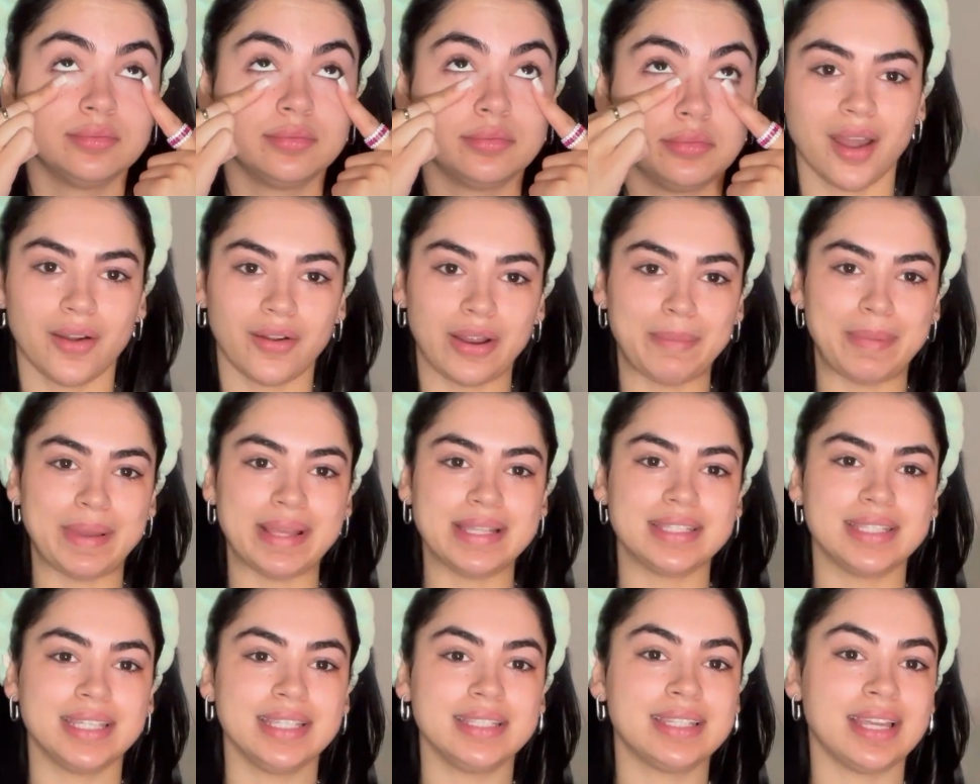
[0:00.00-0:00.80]
All right,
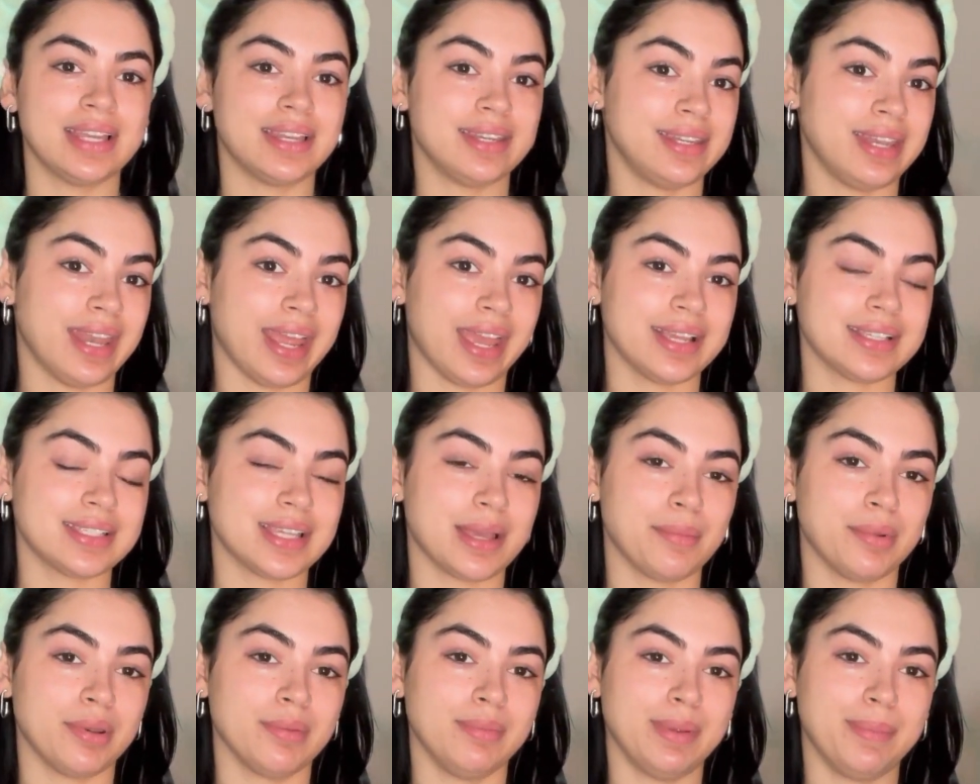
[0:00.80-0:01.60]
besties, next
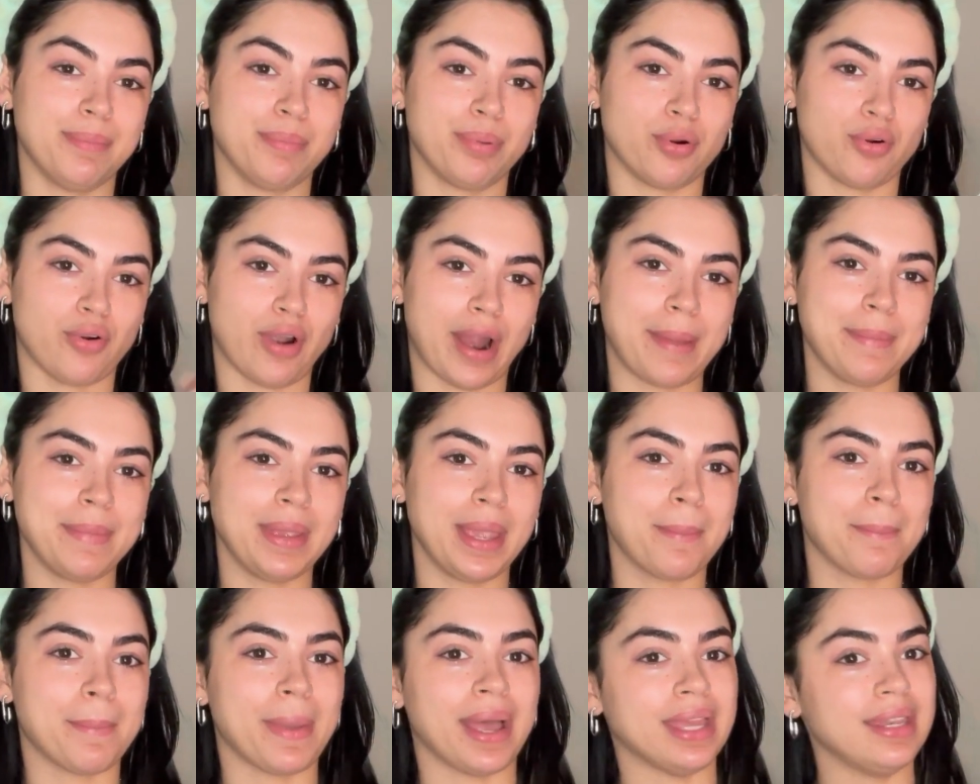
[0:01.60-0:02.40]
I'm going to be
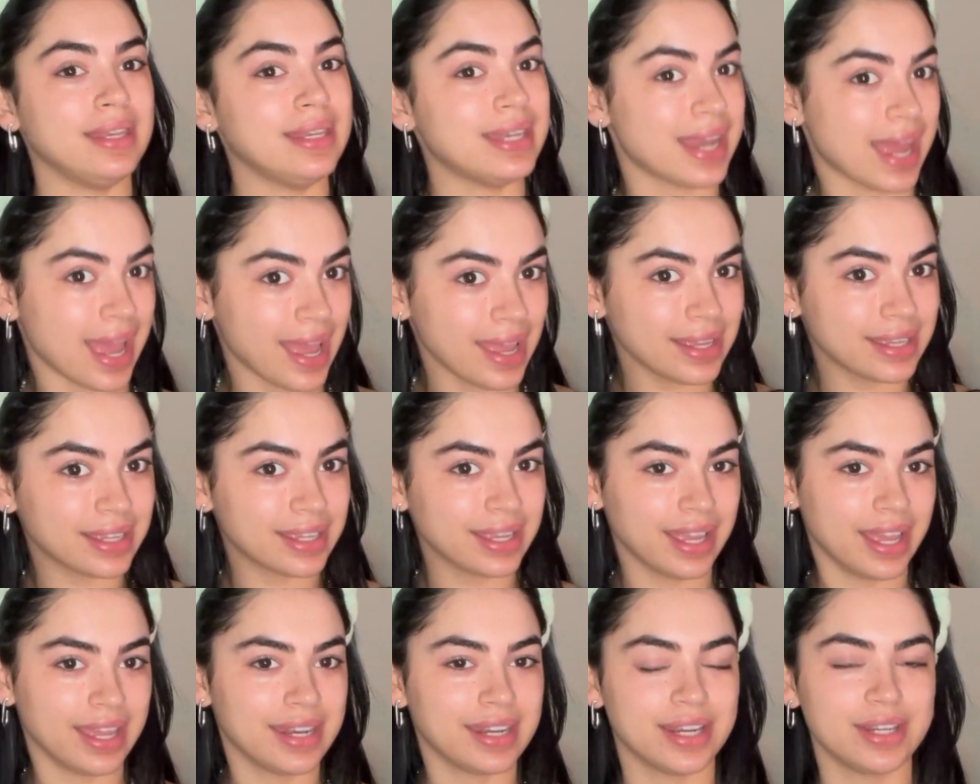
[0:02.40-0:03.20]
priming my
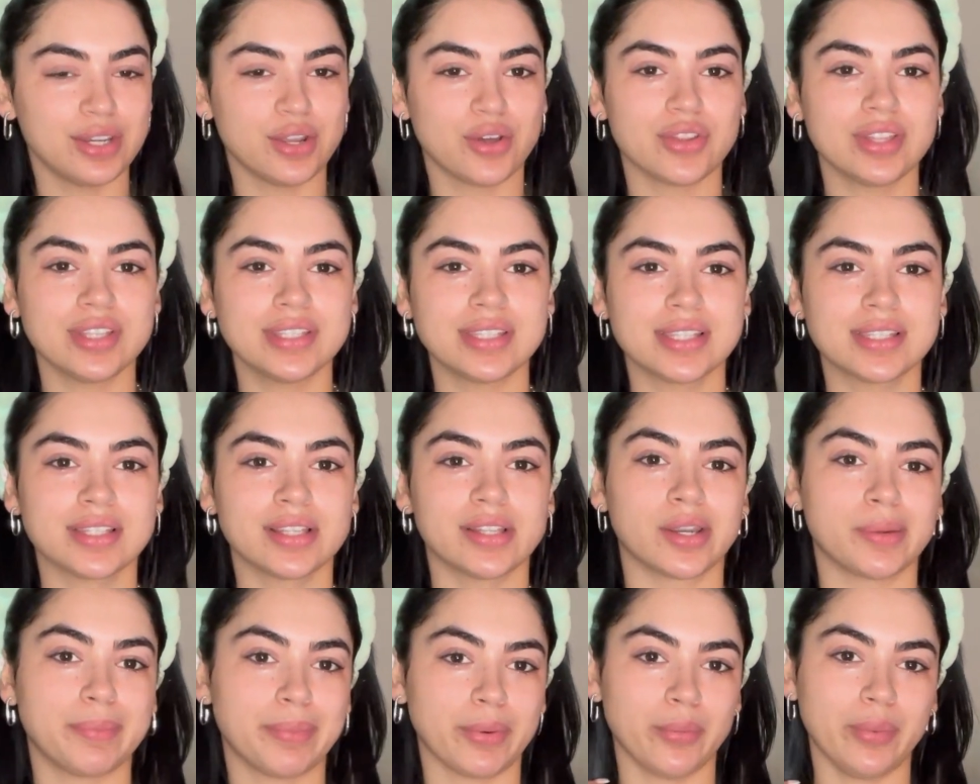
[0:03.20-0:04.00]
neck. And I know this is a
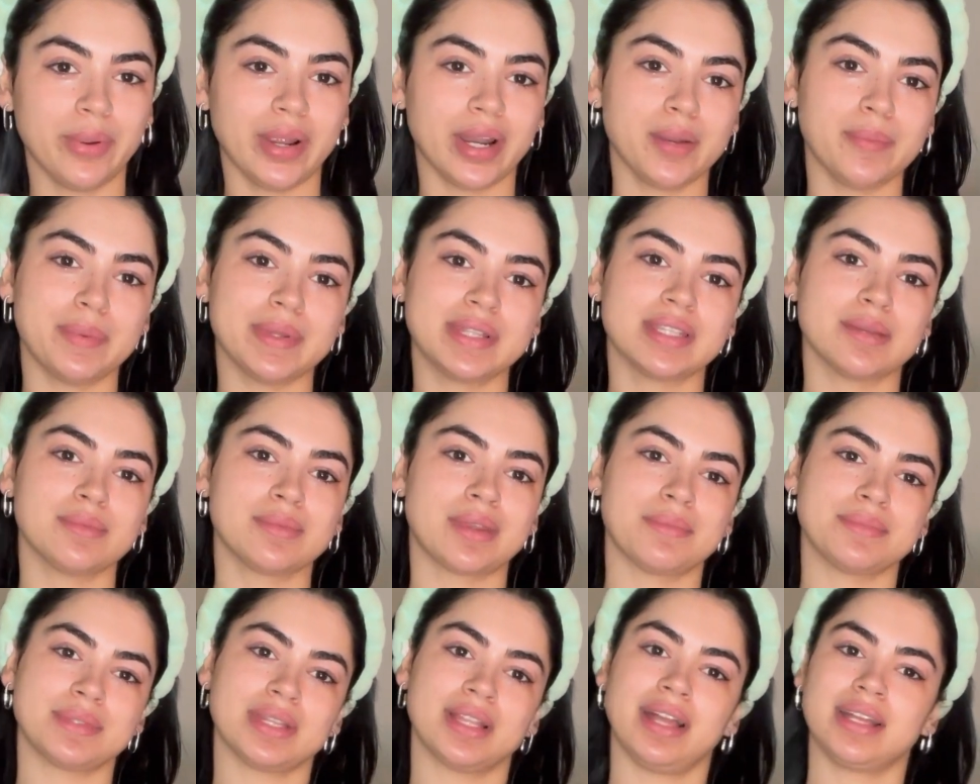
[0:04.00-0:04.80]
little bit weird, but
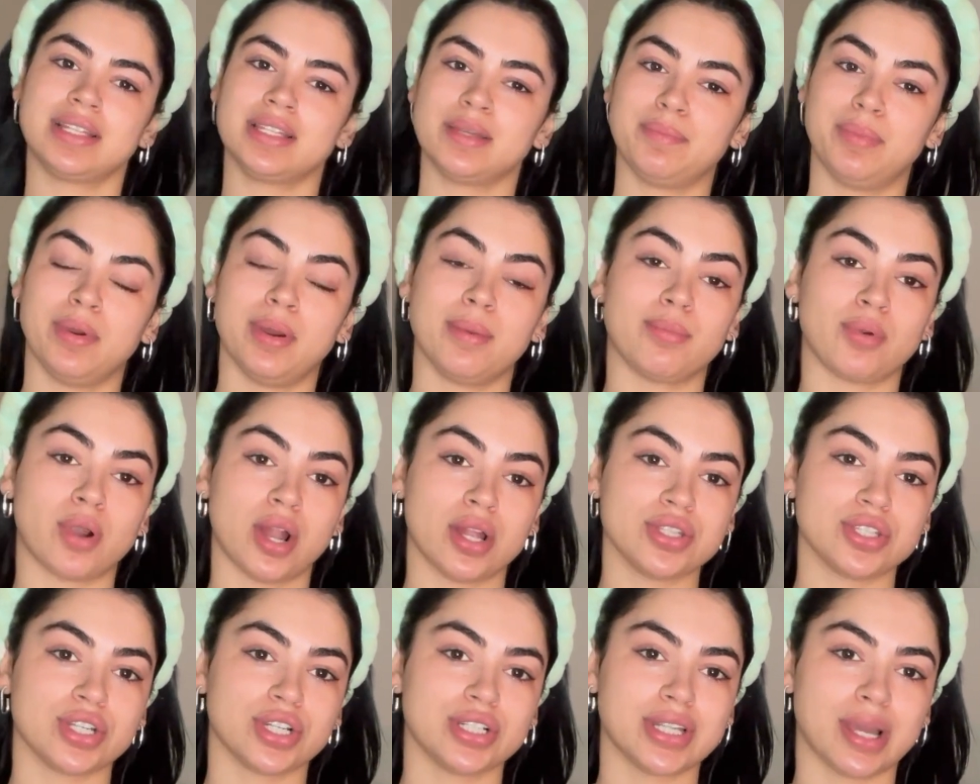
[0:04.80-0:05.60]
sometimes I like to put
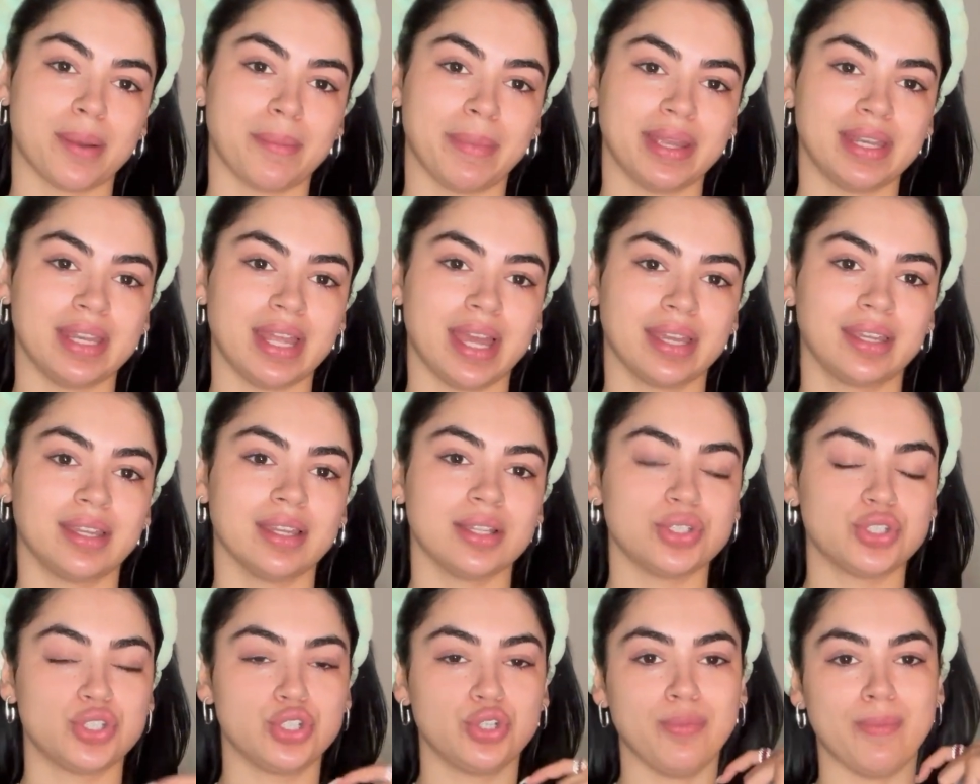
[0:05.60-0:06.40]
bronzer down my neck
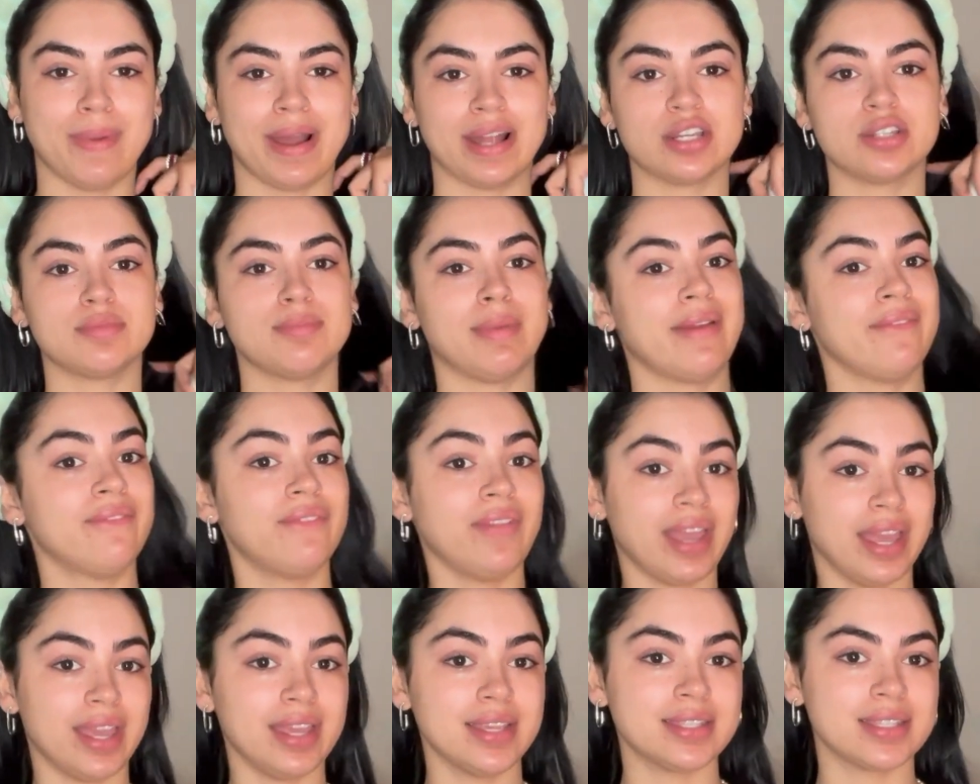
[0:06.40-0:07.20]
to match my
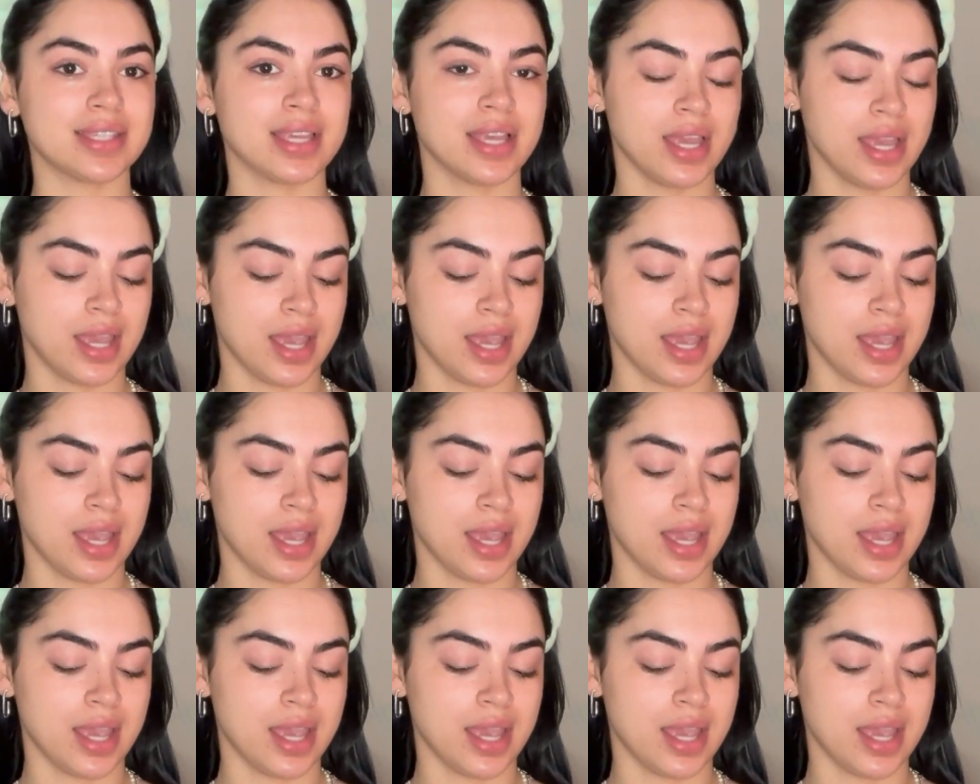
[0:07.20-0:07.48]
face.